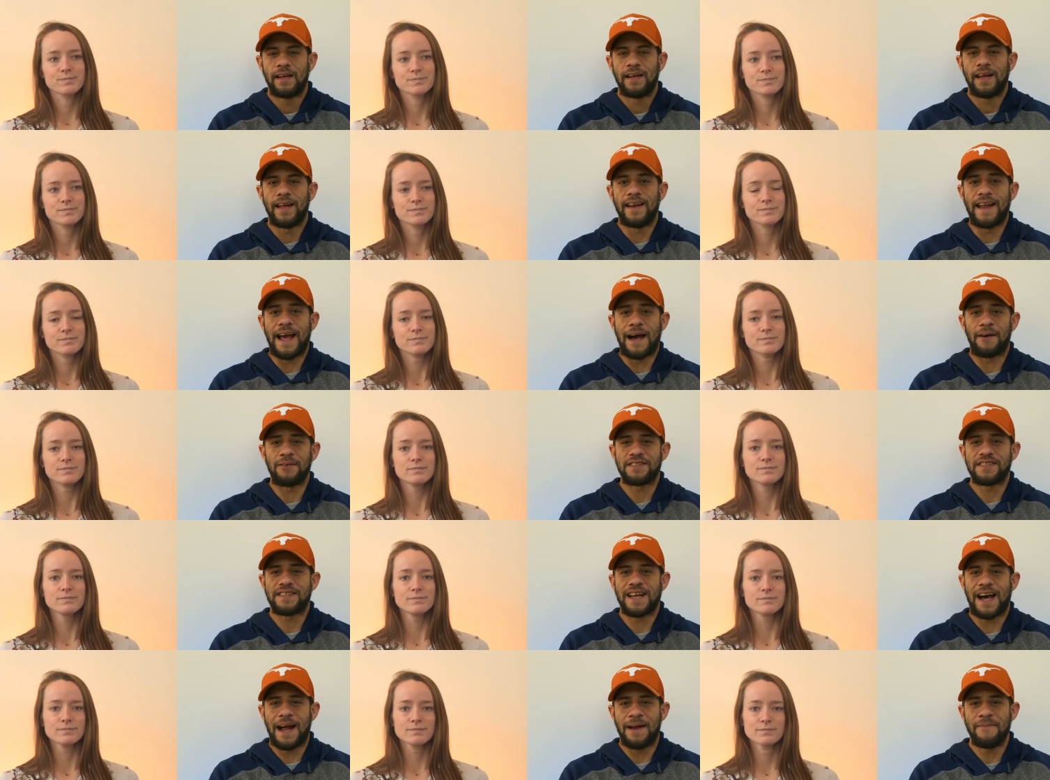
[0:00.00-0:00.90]
Speaker 1: And now
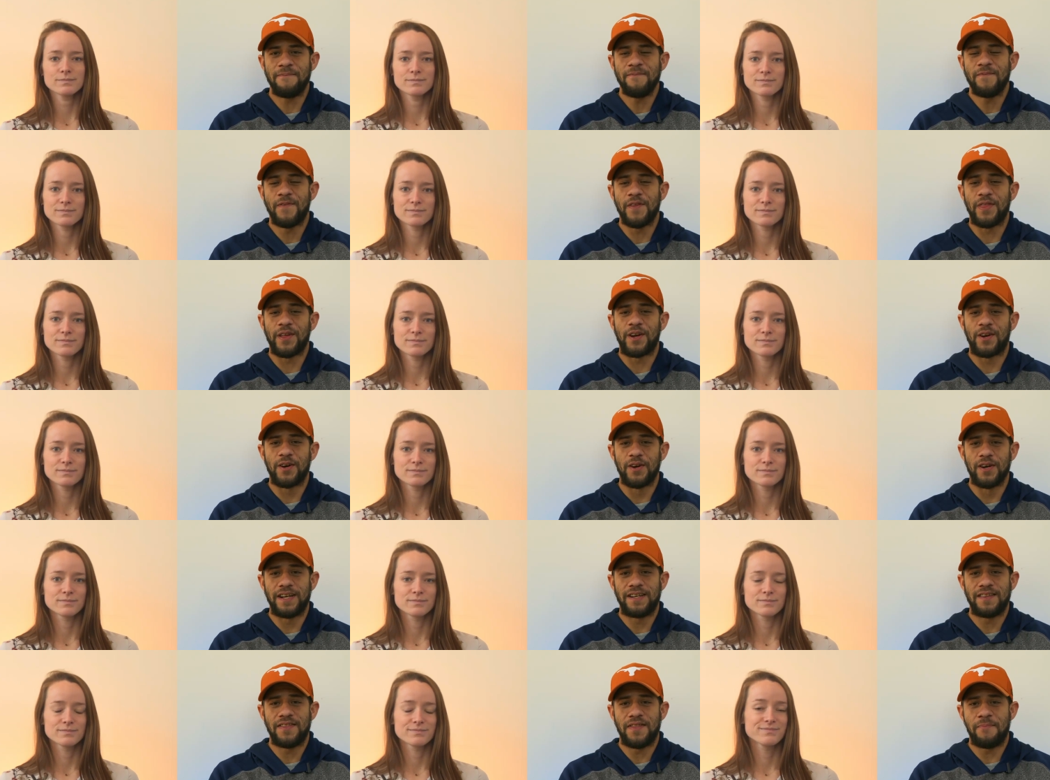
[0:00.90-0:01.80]
it's time for the
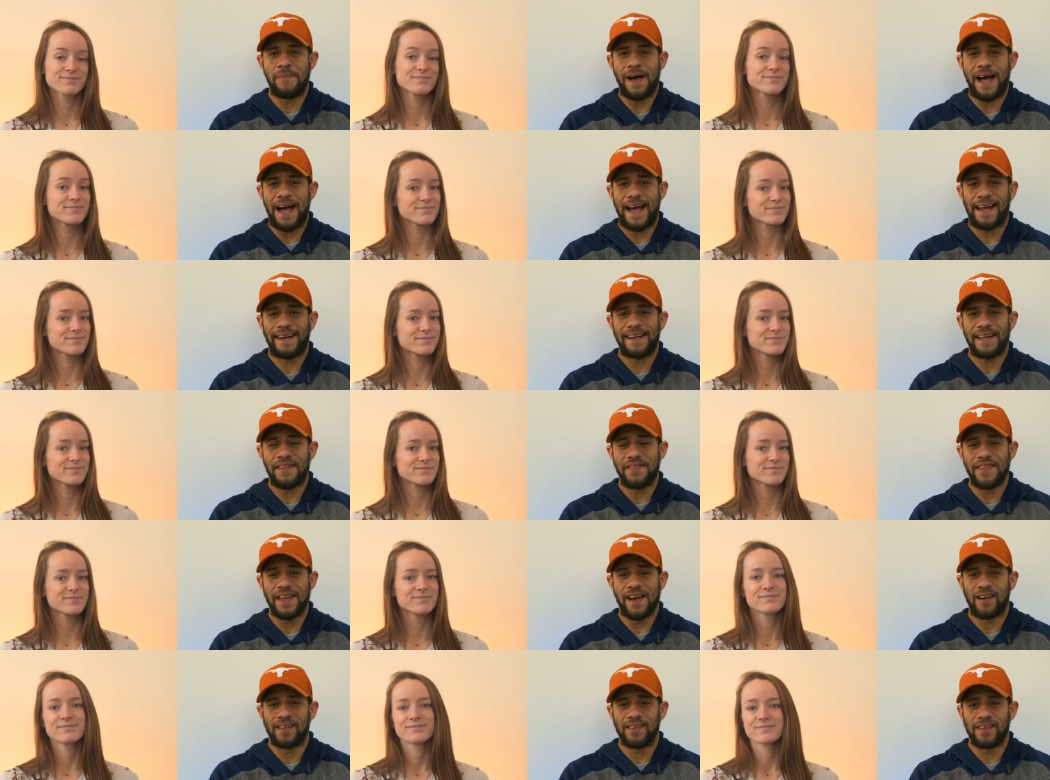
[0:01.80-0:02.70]
good, the bad,
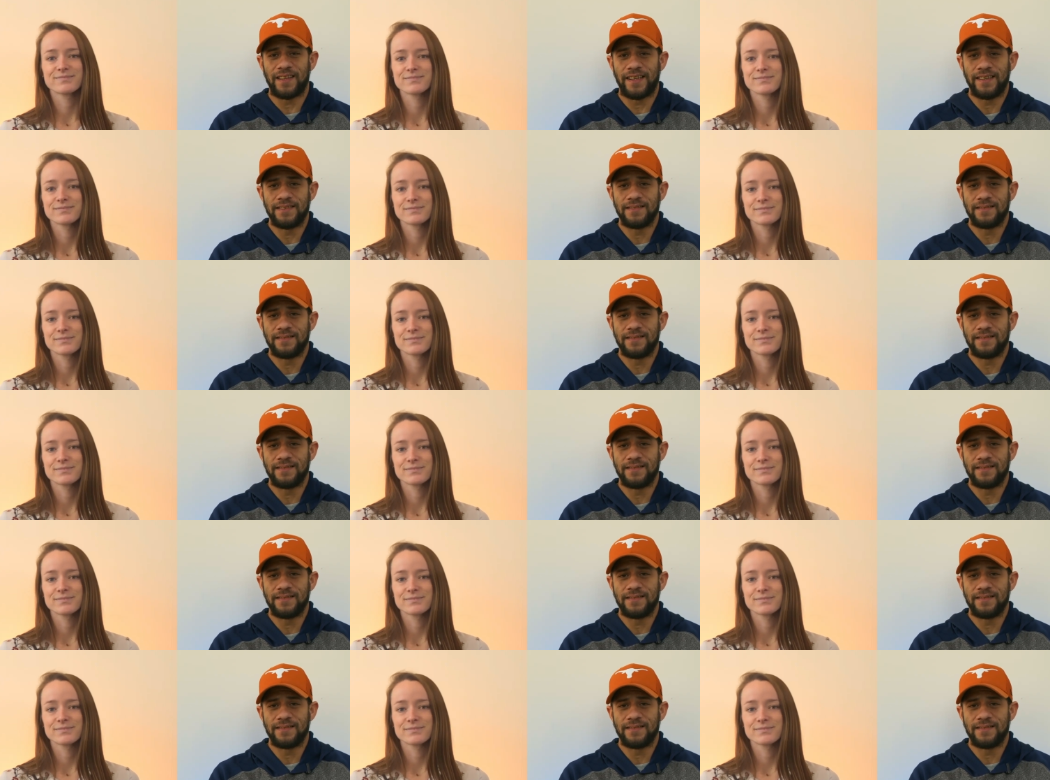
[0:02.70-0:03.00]
and the ugly.